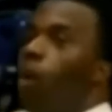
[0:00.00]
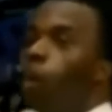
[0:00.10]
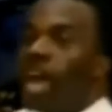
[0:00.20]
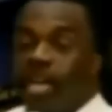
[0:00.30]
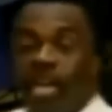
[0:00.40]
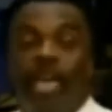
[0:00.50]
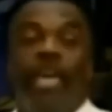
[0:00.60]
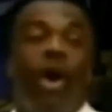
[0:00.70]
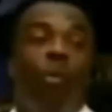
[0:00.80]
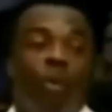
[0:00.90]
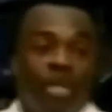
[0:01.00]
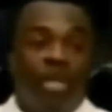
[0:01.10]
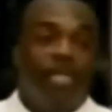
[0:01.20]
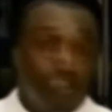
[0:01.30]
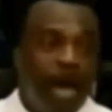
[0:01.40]
When he opened
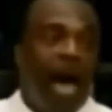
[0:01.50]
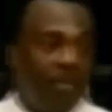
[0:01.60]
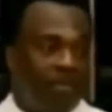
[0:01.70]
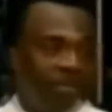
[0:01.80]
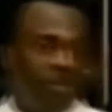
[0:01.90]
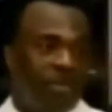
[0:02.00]
his mouth